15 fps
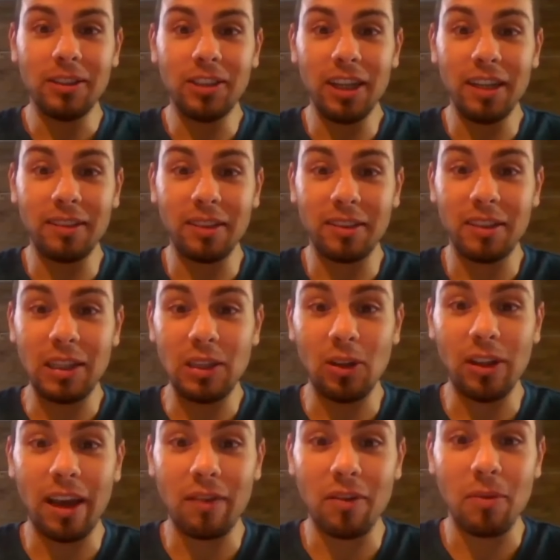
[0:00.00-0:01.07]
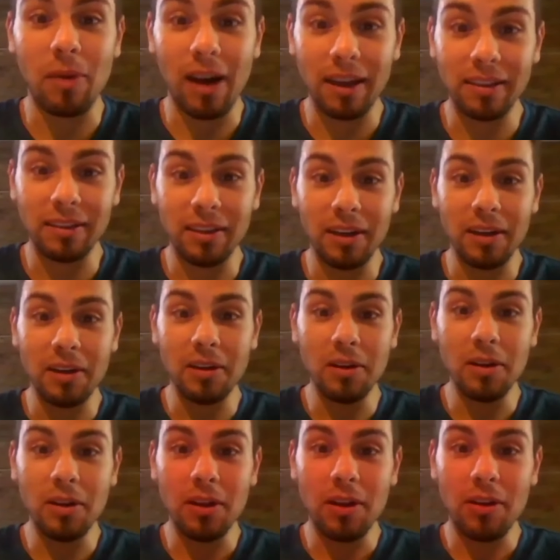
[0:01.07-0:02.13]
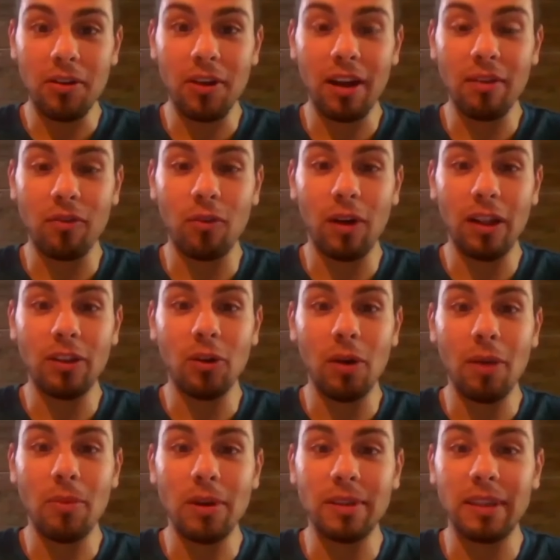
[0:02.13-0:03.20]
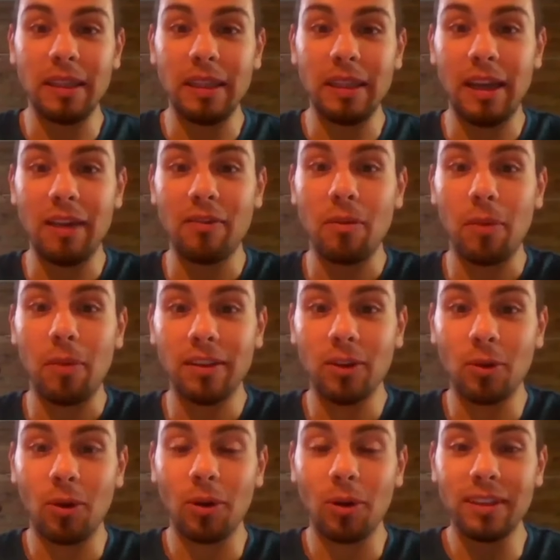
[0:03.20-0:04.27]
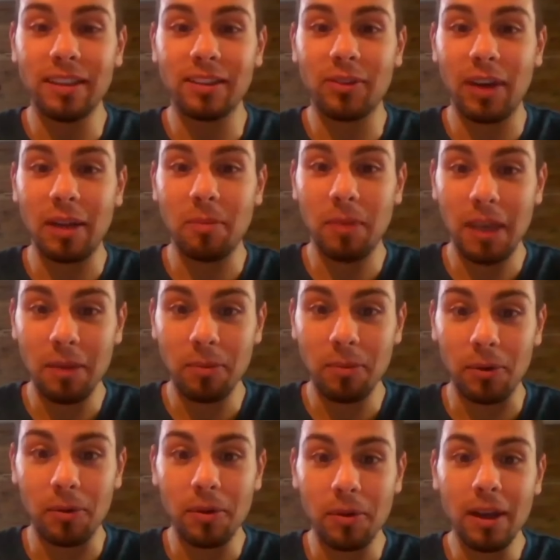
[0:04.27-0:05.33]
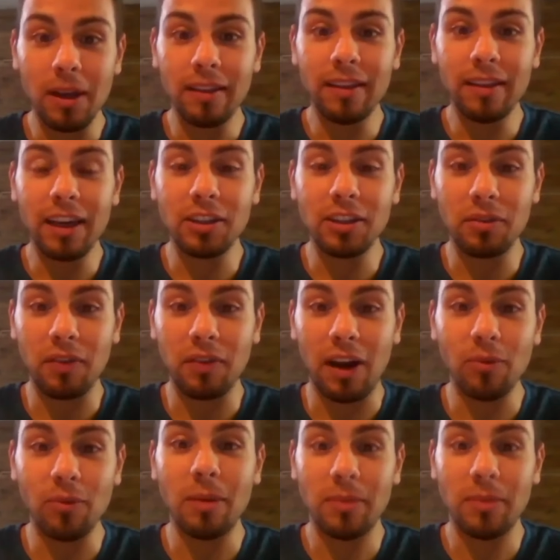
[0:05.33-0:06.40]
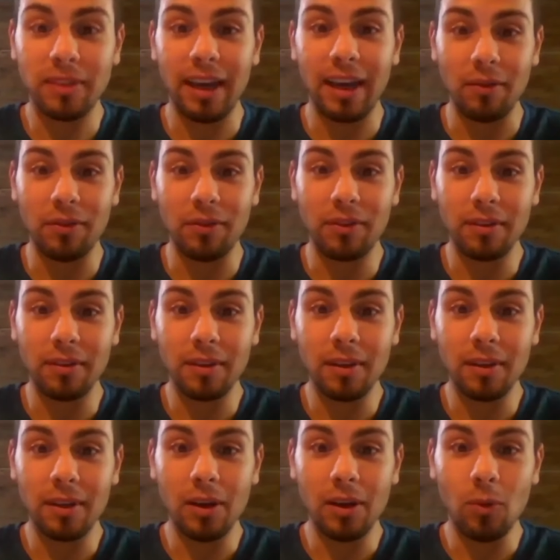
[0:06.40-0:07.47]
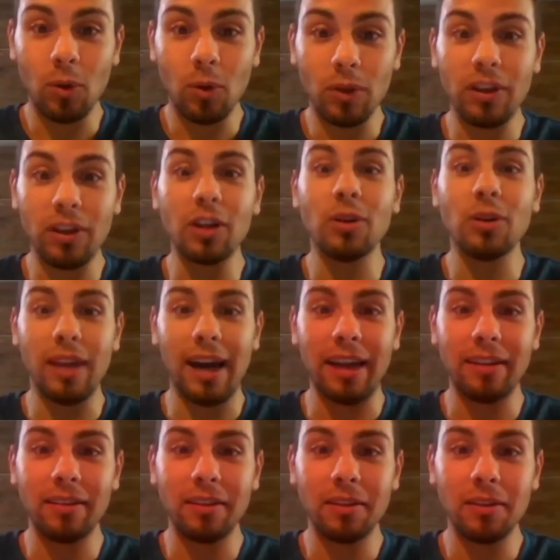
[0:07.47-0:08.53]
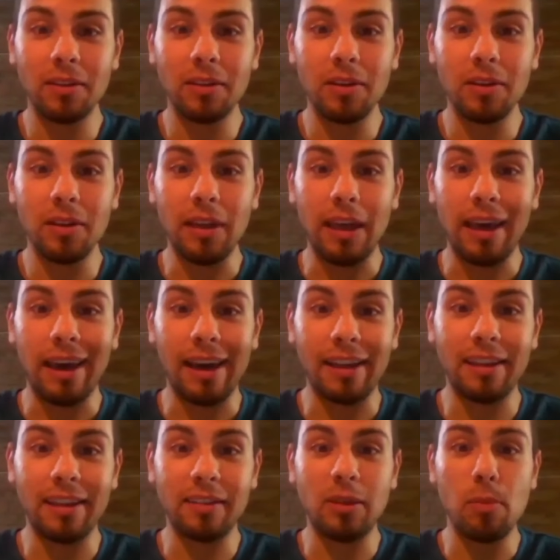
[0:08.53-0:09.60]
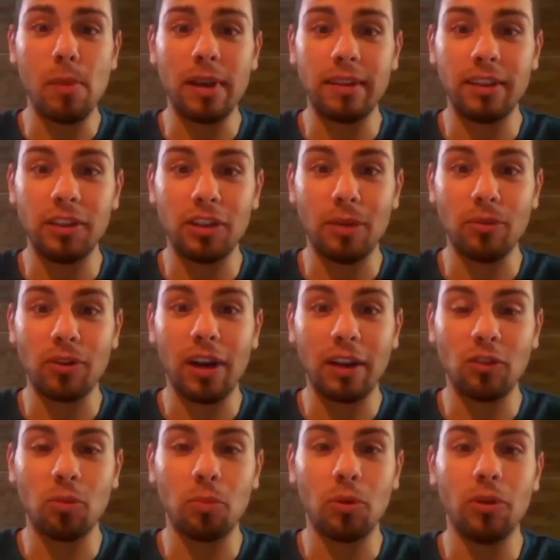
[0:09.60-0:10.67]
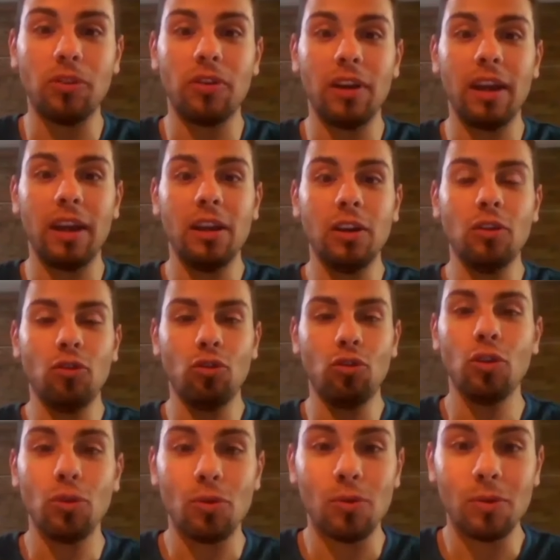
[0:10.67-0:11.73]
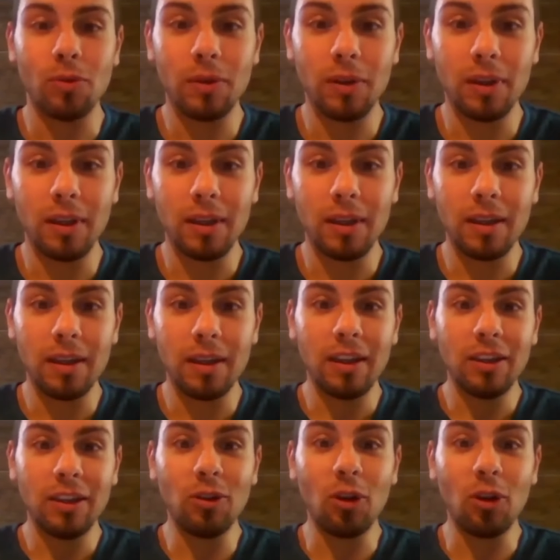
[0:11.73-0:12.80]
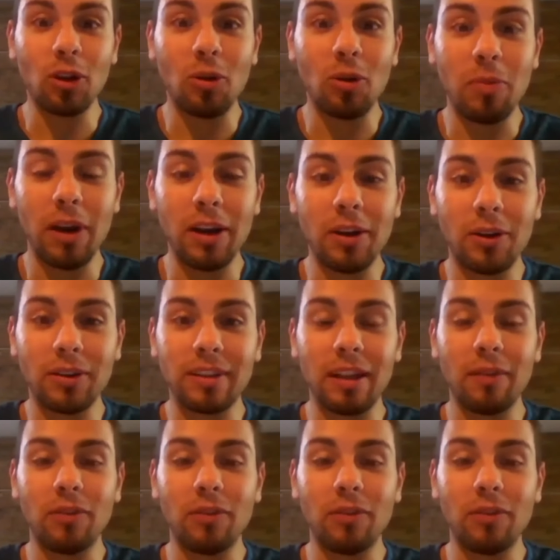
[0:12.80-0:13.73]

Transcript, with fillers: Jesus did not have a master. Ralph Waldo Emerson didn't have a though all these great people they just found themselves what they're good at and that's the message I'm trying to portray to you do not compare yourself